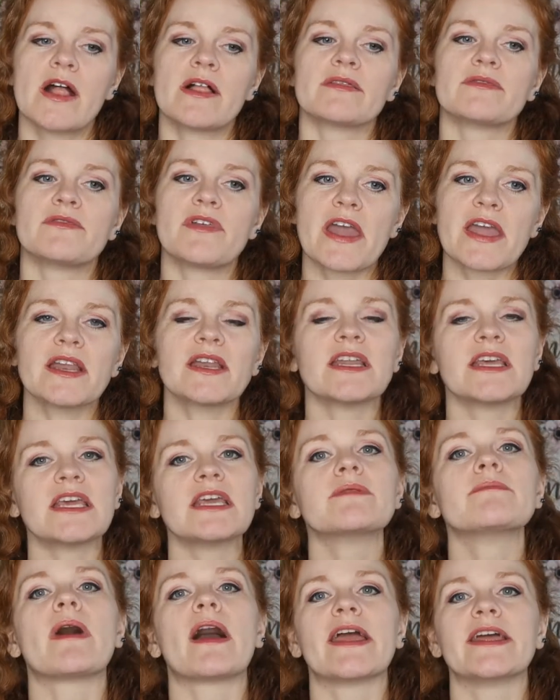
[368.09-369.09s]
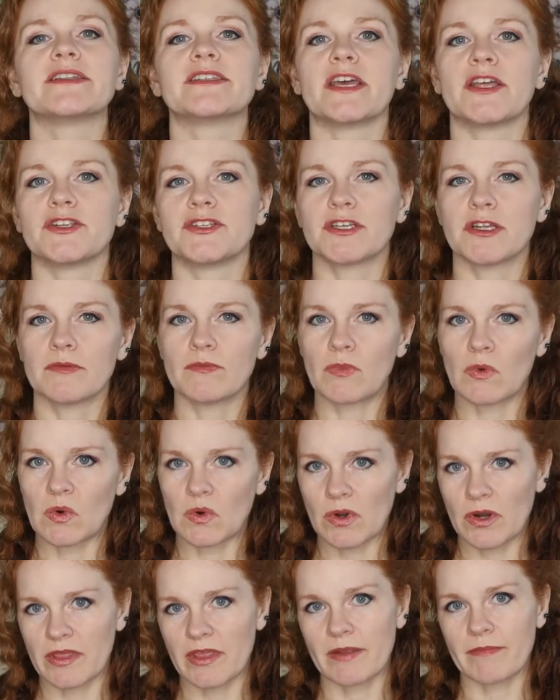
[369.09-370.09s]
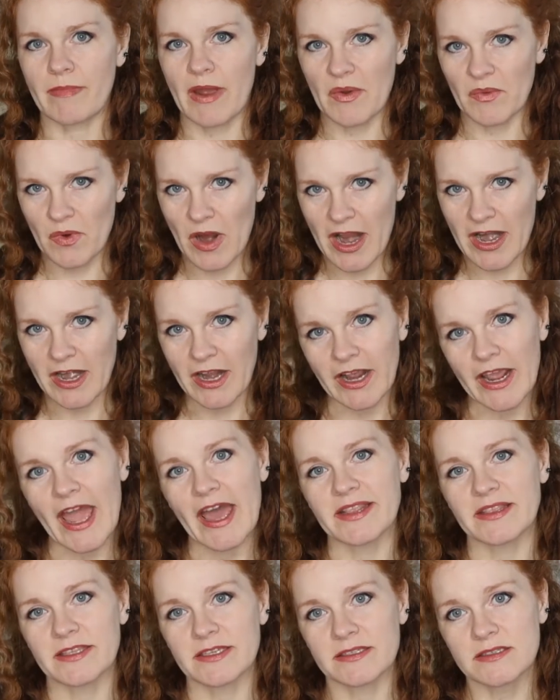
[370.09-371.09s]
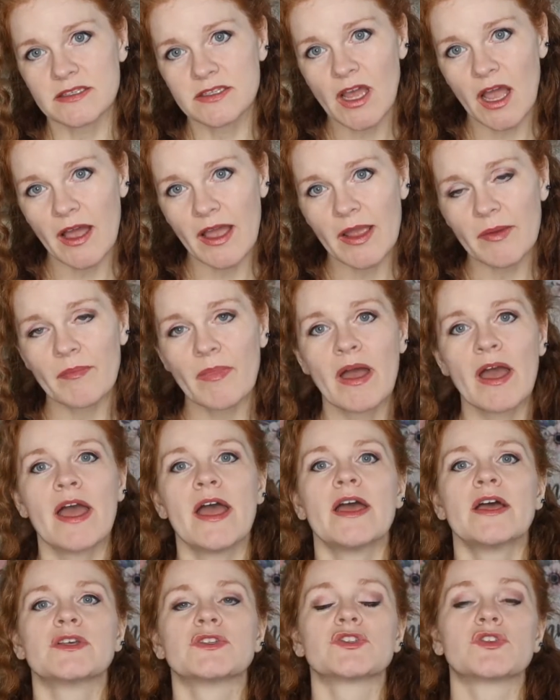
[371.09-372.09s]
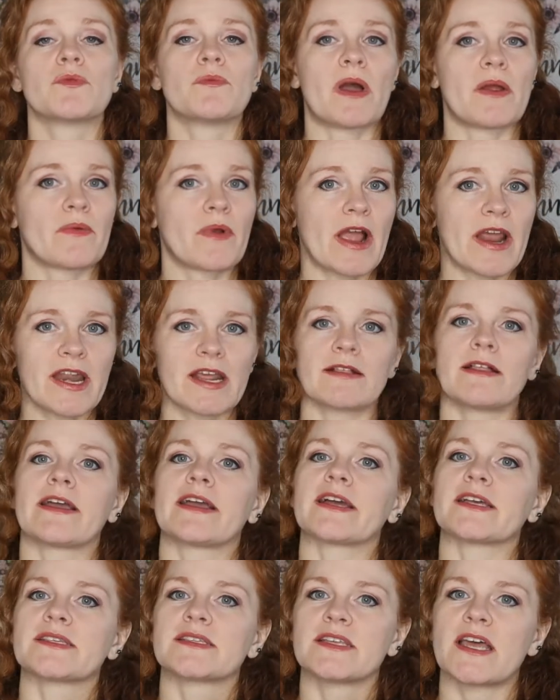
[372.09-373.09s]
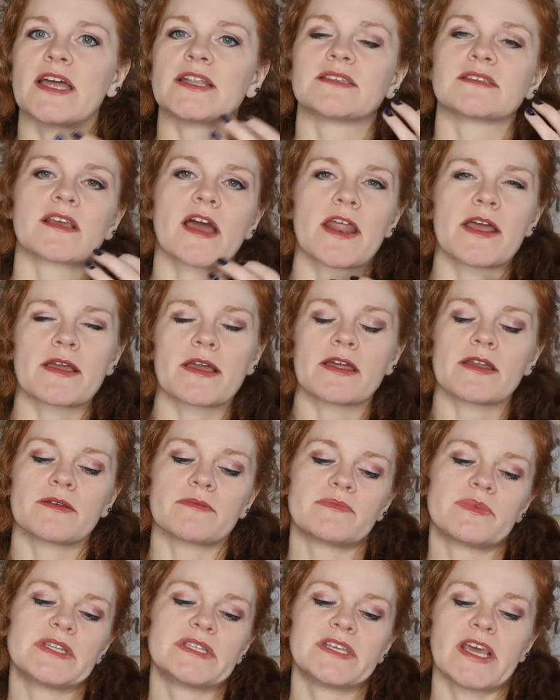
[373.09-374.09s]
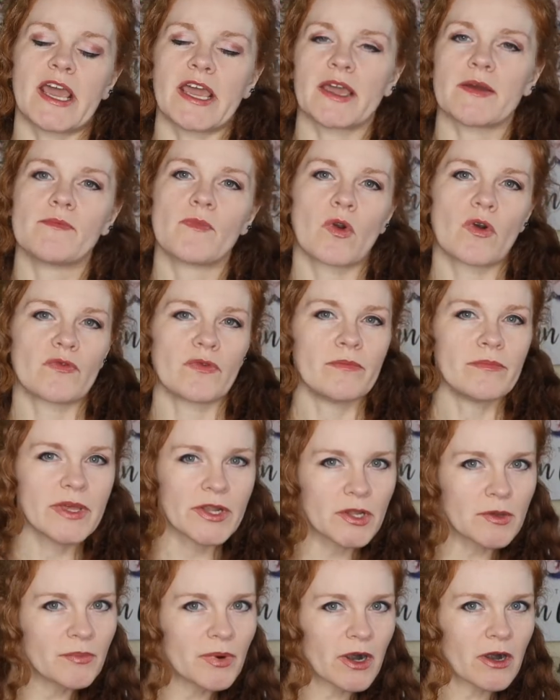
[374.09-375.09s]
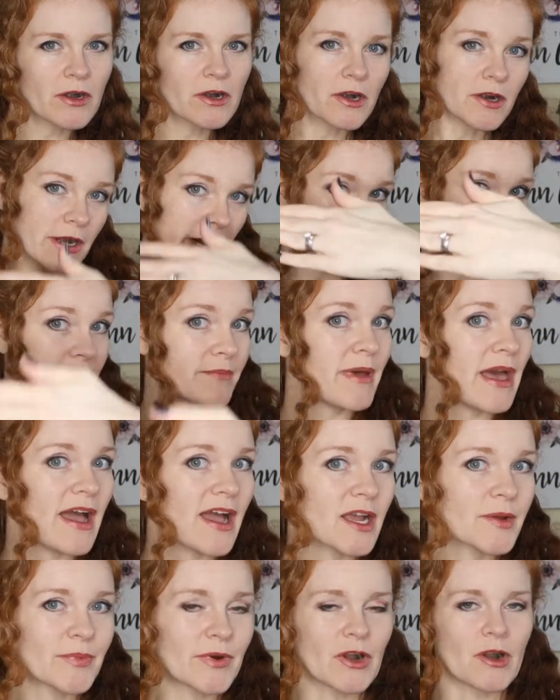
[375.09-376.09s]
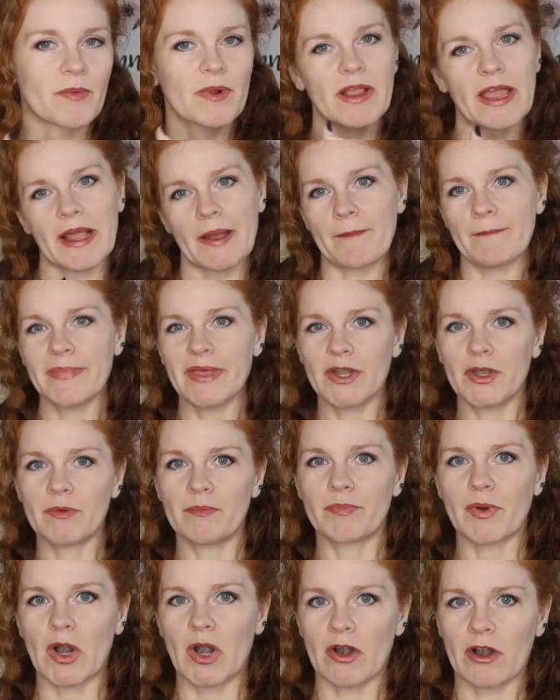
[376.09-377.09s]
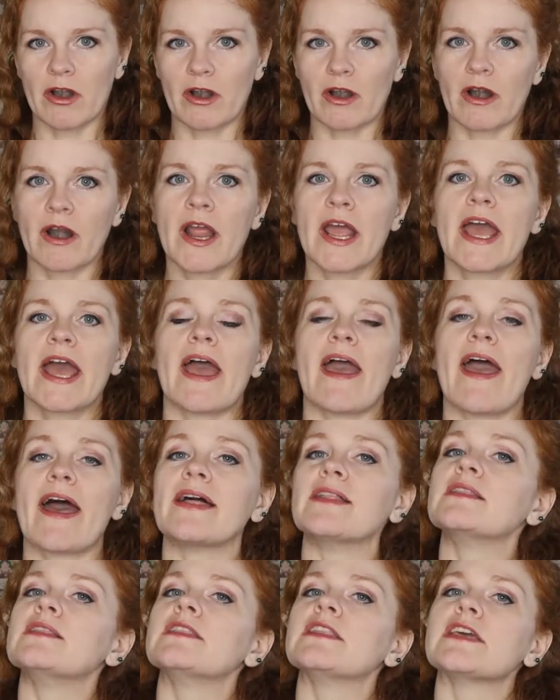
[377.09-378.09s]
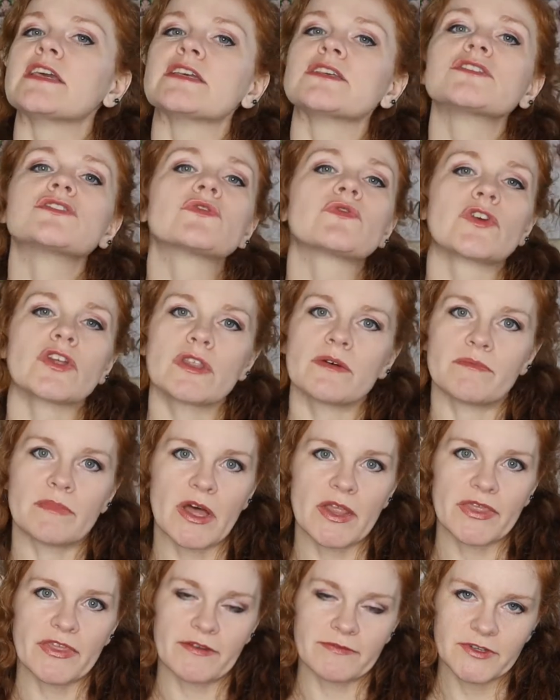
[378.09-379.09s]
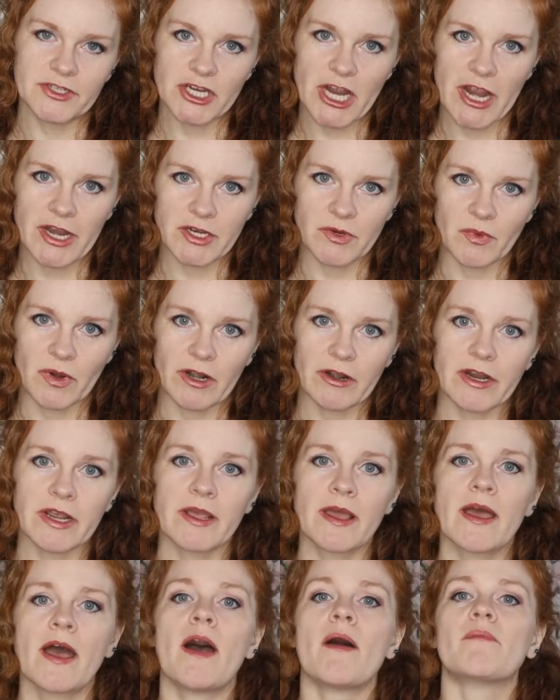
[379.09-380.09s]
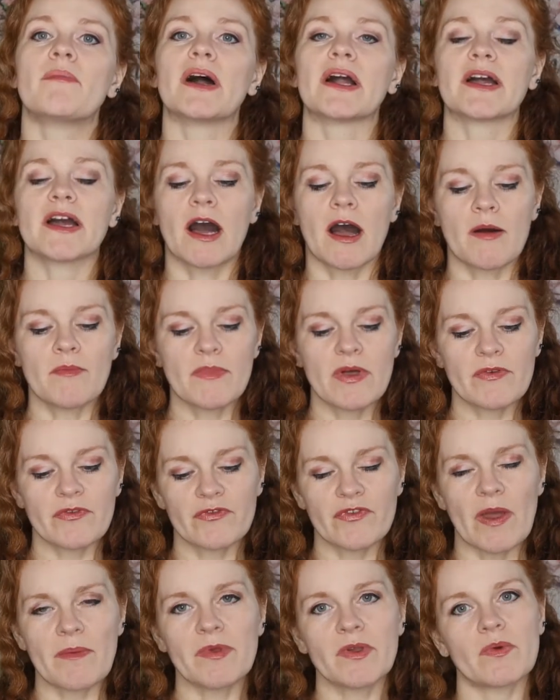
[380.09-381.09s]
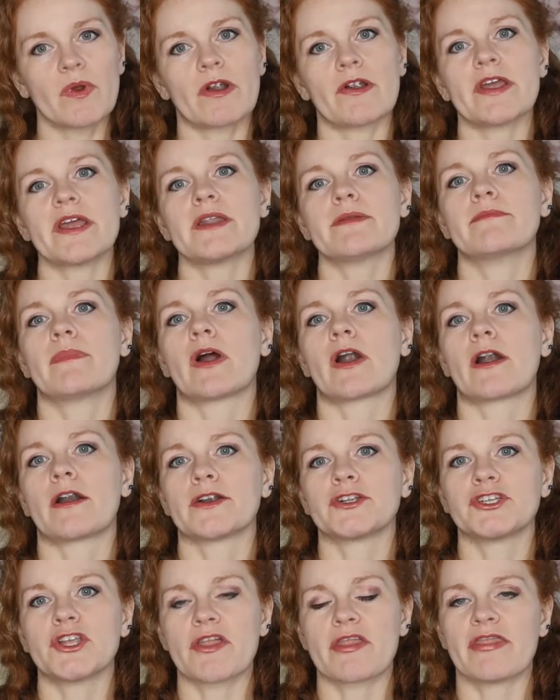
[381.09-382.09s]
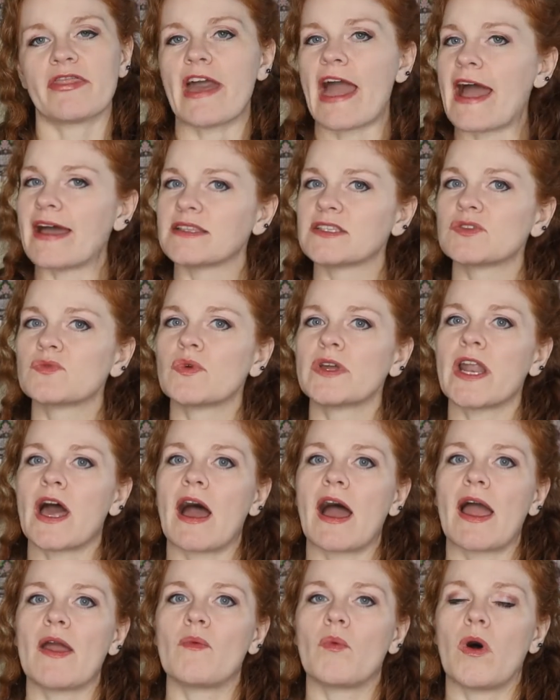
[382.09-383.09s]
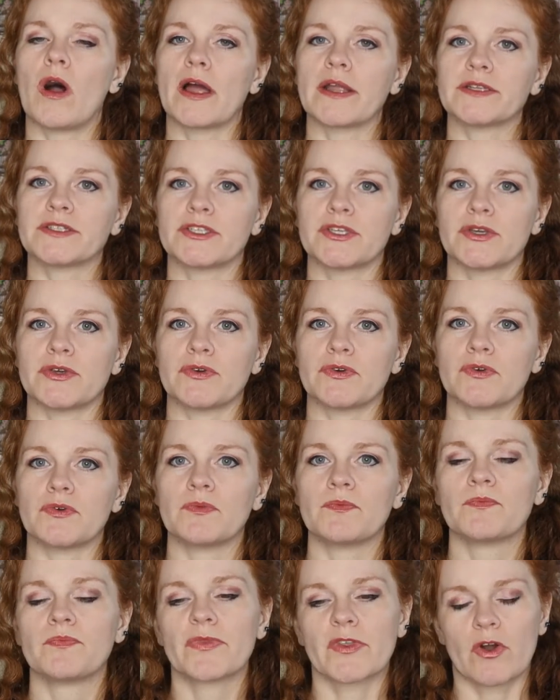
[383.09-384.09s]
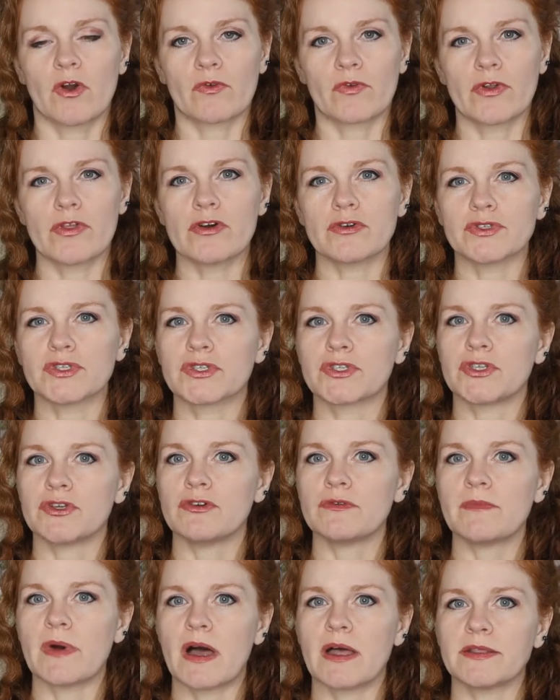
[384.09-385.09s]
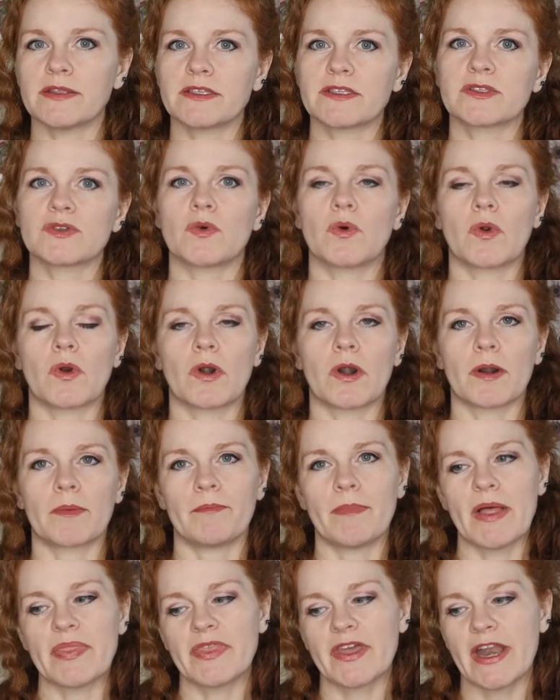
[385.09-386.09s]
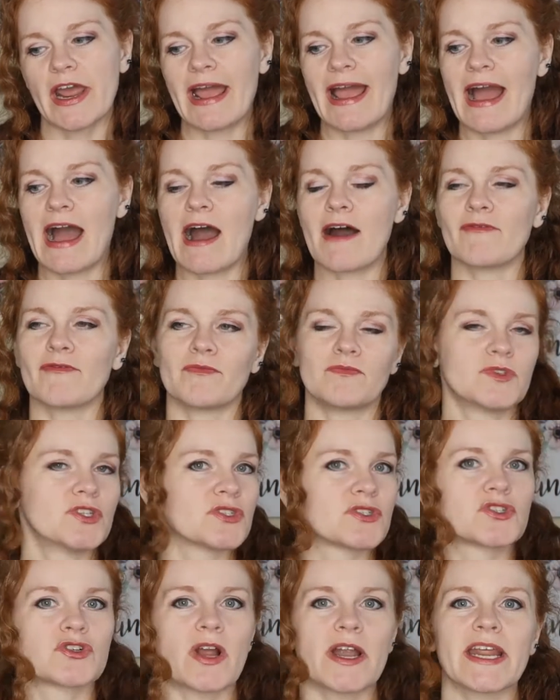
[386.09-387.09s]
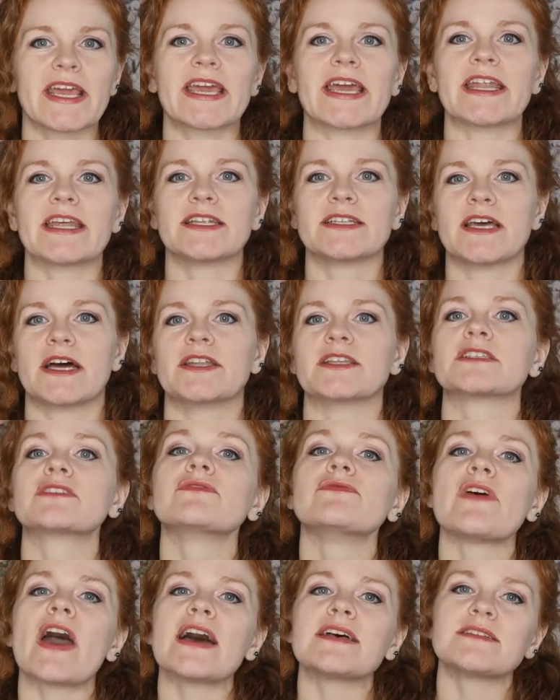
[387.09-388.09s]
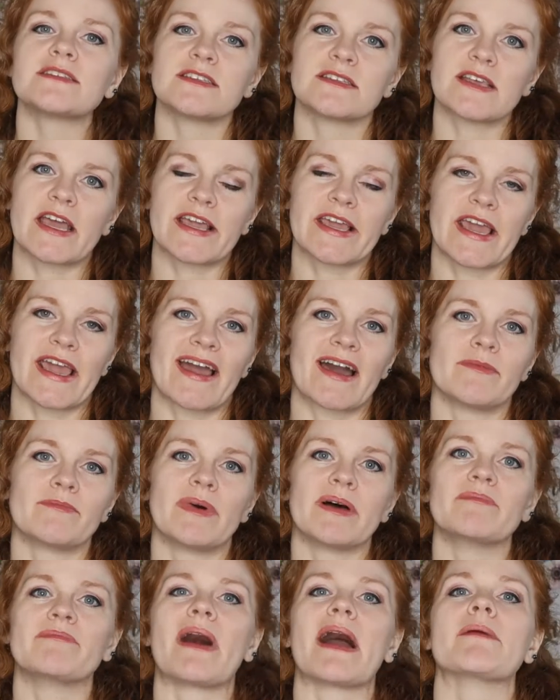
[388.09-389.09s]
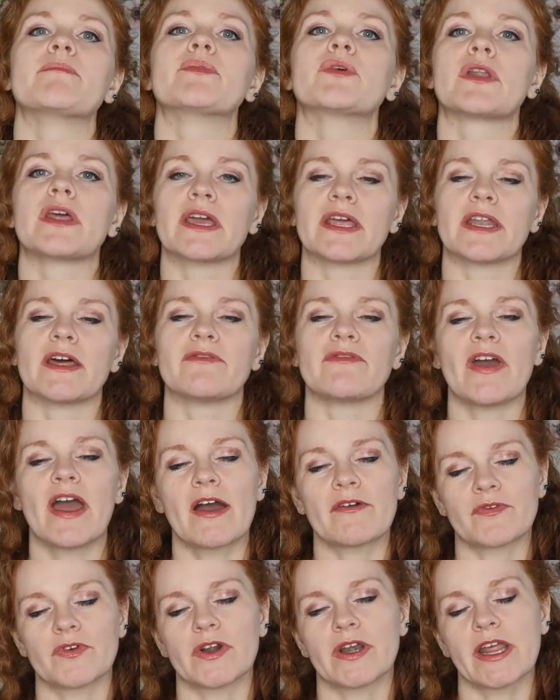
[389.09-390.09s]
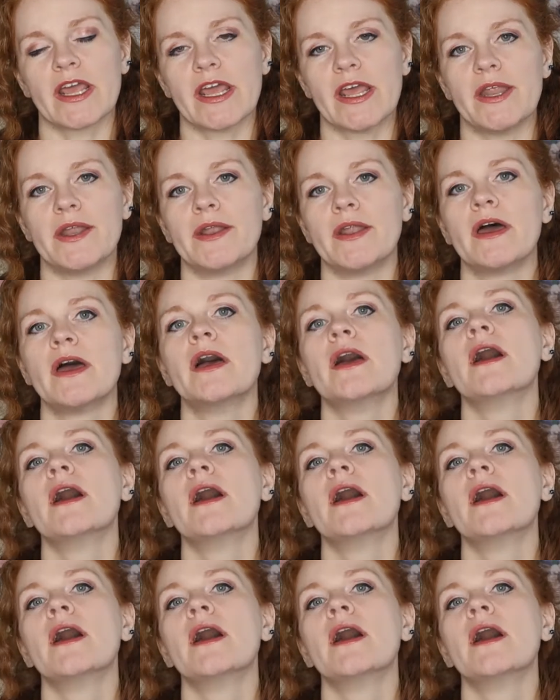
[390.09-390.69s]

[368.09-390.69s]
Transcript: They need my attention more than my writing at this time. So my writing, like I said, is kind of going to be taking more of a middle burner, not a back burner, but like a middle burner, at least for the month of January. But come February and March, that's when I want to, over those 2 months or month and a half, just try to get it done as fast as I can, but by putting enough effort in.